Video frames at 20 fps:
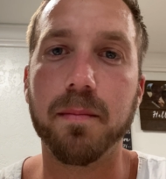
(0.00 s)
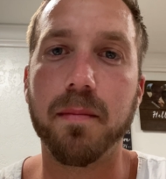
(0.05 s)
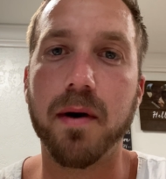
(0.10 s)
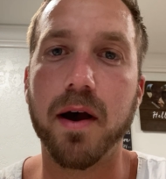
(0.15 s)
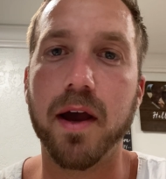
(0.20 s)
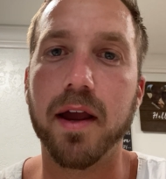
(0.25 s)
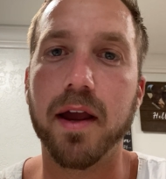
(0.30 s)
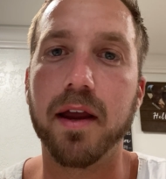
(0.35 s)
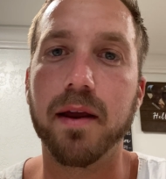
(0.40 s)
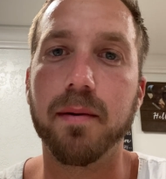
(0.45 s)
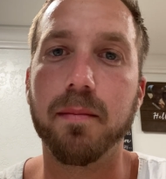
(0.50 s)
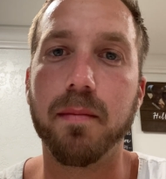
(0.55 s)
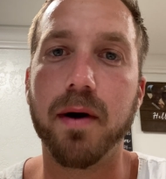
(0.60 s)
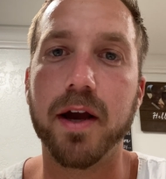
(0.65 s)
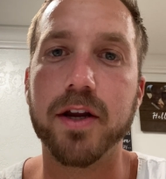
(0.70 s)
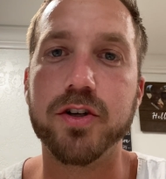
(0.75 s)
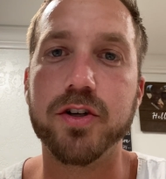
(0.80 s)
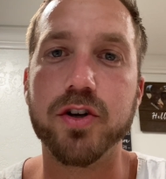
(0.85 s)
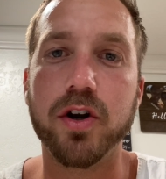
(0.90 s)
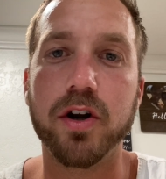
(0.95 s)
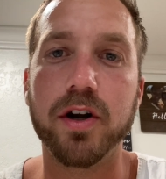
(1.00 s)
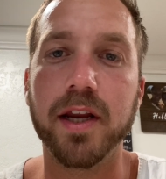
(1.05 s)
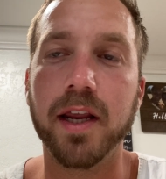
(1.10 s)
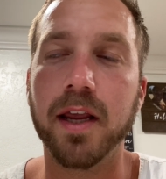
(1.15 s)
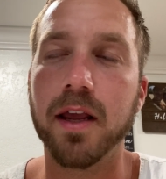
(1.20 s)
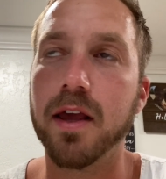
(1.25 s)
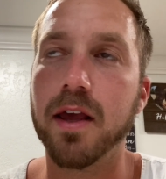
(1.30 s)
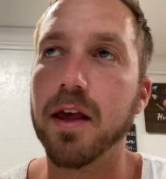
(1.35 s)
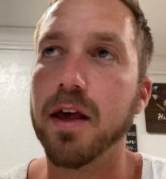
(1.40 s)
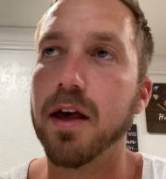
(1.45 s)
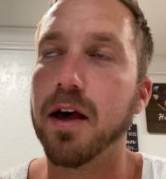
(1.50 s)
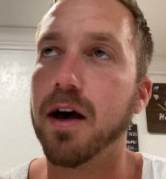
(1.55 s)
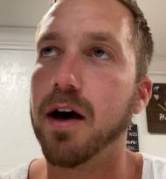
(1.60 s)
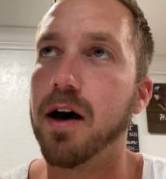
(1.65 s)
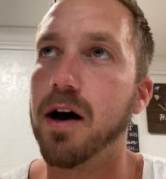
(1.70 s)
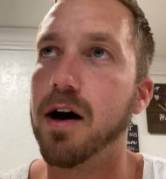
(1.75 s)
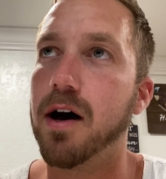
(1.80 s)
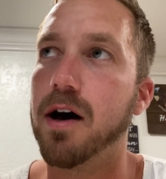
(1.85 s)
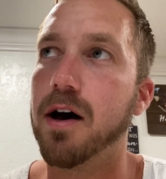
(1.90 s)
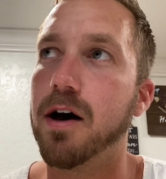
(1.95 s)
my journey,
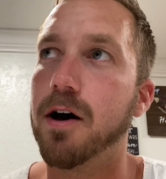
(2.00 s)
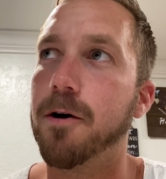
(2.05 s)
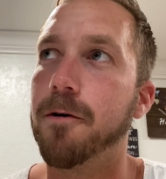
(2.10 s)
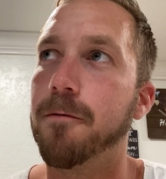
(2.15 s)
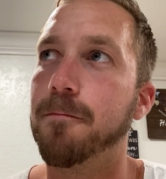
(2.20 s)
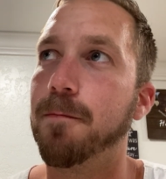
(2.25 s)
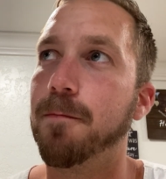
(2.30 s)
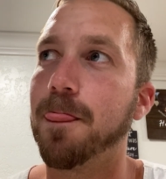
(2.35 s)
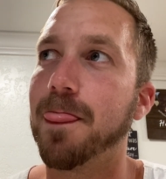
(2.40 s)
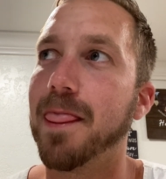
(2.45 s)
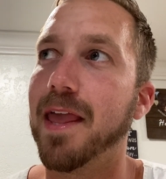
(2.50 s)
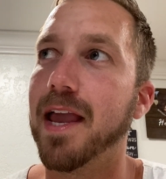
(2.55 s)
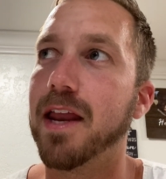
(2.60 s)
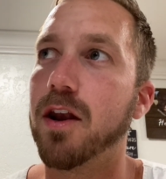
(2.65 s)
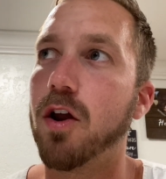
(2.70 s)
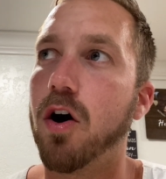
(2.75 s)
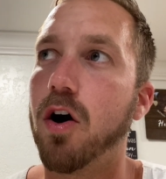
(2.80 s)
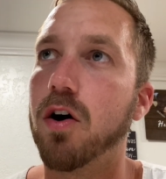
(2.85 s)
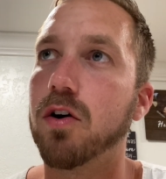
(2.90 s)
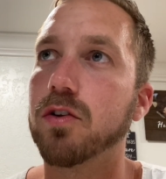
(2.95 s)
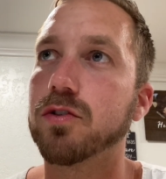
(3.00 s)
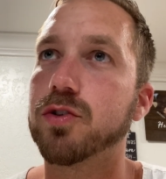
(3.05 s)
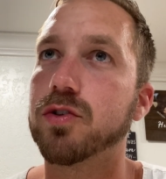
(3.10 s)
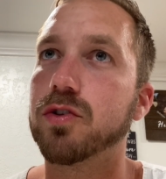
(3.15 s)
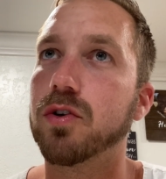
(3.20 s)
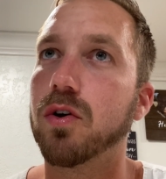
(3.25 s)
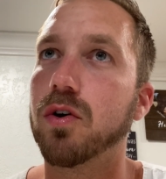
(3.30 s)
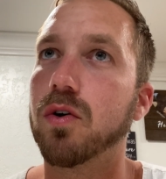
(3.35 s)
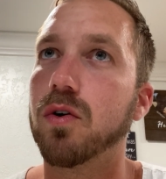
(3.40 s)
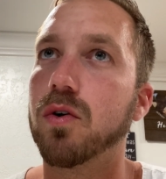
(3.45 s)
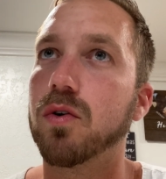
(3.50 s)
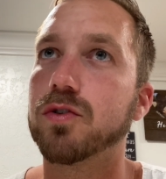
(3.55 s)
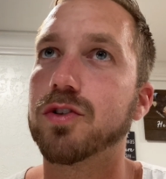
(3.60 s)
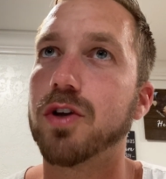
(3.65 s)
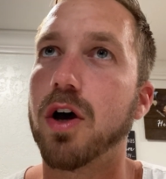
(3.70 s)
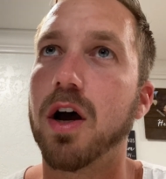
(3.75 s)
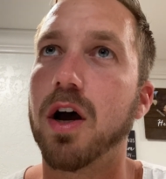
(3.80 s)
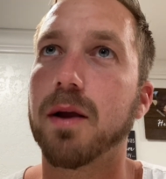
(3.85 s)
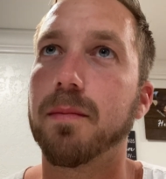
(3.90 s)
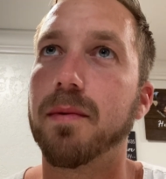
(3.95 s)
and also
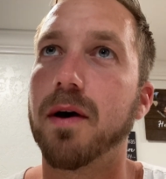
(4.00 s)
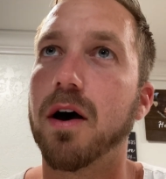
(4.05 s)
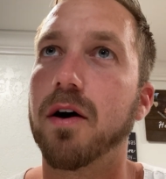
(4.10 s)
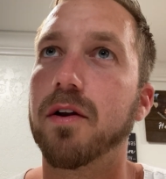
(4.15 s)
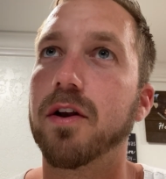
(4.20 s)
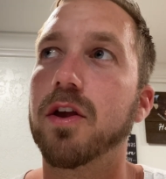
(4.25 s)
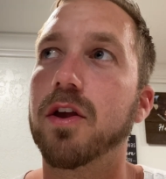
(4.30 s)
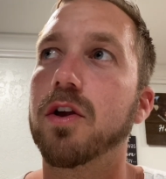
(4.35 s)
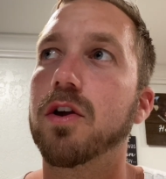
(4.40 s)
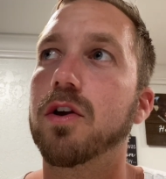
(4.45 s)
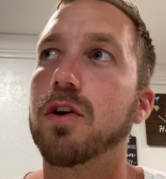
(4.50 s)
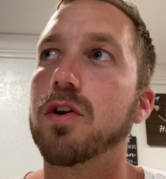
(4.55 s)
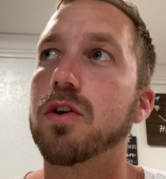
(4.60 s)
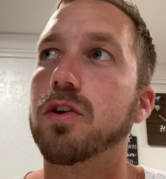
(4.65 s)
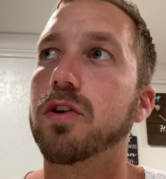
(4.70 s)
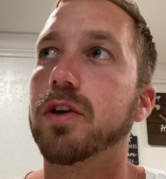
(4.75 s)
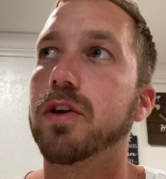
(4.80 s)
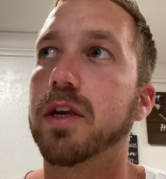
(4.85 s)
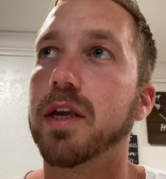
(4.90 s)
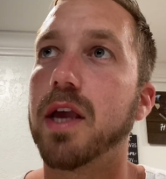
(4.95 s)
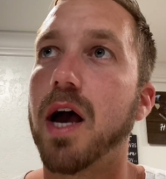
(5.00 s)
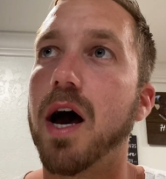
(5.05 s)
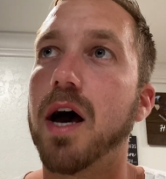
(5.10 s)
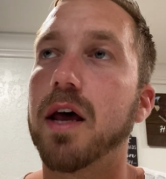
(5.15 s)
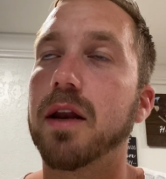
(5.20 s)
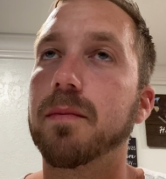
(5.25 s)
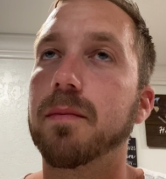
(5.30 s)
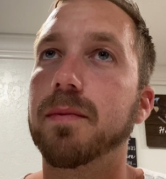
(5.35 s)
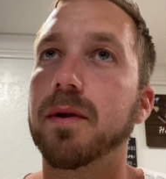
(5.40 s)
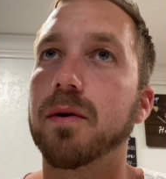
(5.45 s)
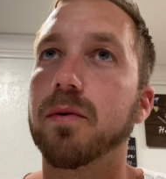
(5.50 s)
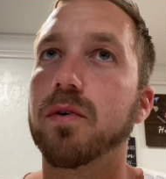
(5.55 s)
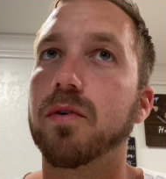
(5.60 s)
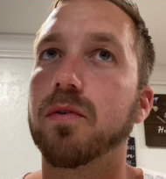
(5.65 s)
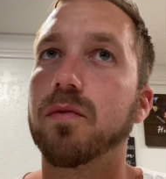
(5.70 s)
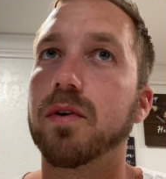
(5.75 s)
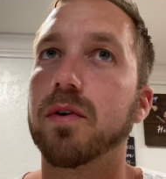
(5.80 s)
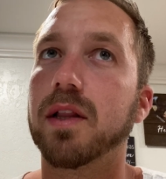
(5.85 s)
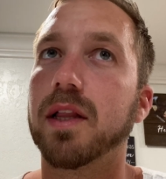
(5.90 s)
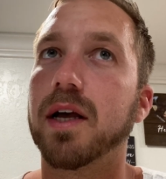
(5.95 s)
talk about, you gotta be able to
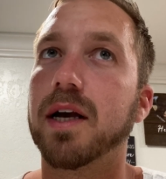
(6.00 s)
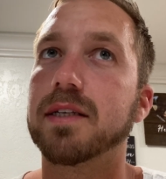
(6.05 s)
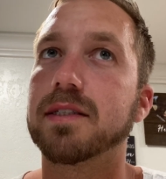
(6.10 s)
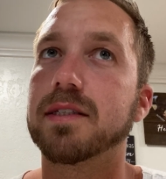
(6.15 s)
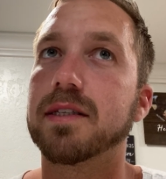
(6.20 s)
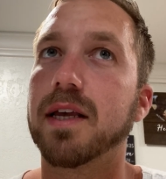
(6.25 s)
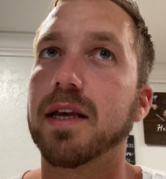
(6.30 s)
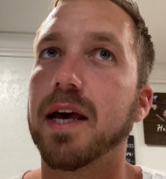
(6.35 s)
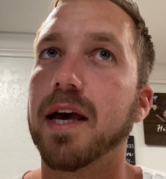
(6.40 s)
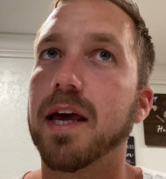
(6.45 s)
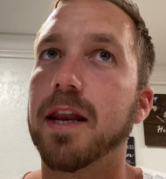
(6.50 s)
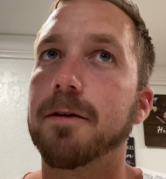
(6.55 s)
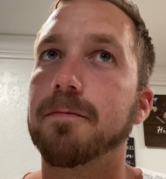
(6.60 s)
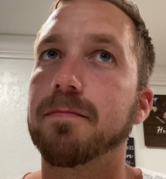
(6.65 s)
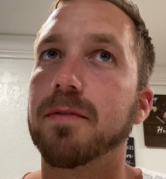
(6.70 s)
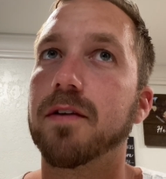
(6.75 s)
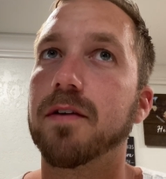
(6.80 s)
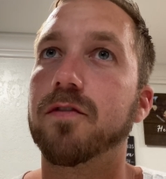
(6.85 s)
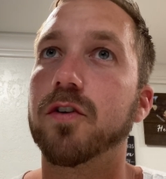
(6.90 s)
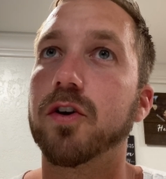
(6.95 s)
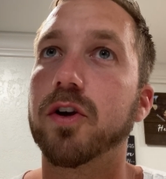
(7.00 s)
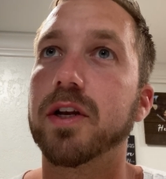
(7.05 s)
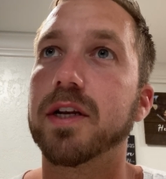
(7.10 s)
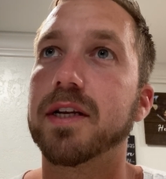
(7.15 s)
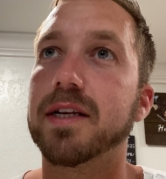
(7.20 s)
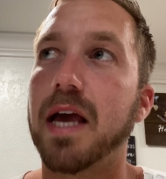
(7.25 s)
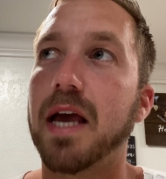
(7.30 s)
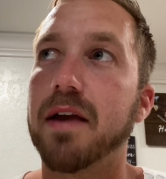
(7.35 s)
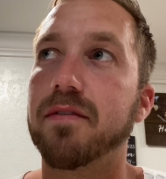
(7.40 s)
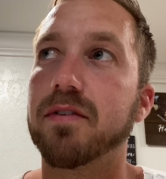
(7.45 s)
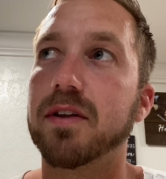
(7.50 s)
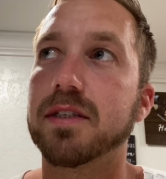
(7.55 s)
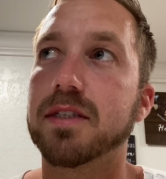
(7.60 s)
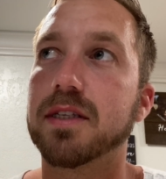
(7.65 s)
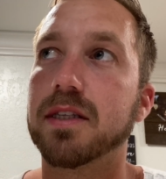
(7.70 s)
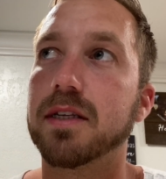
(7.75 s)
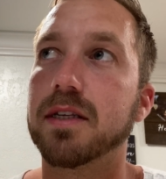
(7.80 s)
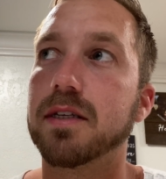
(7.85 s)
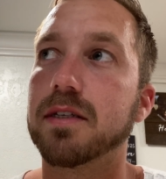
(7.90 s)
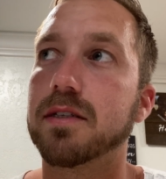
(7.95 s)
realize that if you're gonna dive into
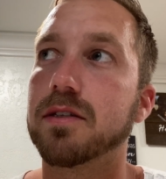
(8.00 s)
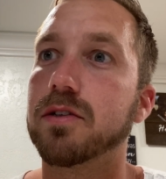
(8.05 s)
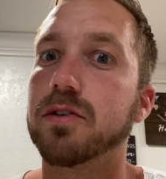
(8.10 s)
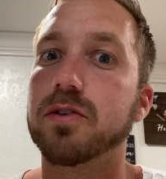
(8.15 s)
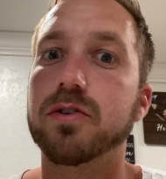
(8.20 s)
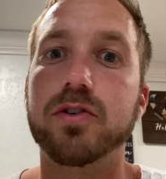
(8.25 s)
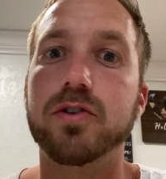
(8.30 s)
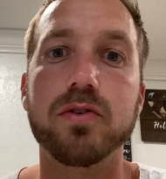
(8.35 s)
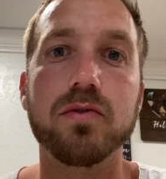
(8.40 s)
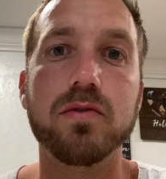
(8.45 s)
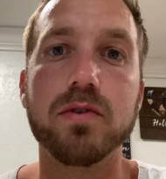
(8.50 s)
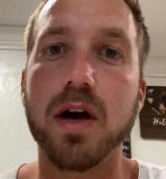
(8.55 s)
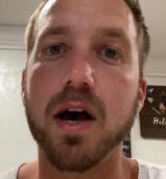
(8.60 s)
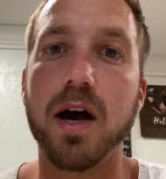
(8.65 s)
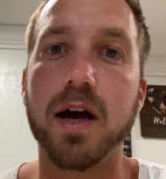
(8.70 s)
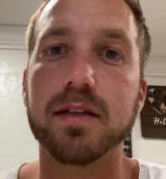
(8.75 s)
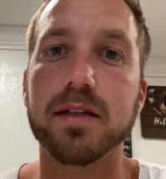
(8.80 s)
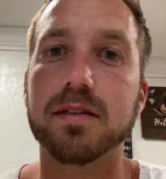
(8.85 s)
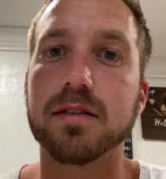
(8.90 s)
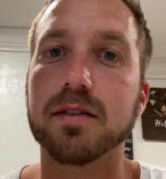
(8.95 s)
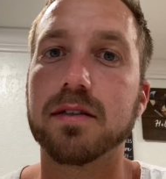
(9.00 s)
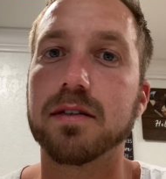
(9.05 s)
this, do not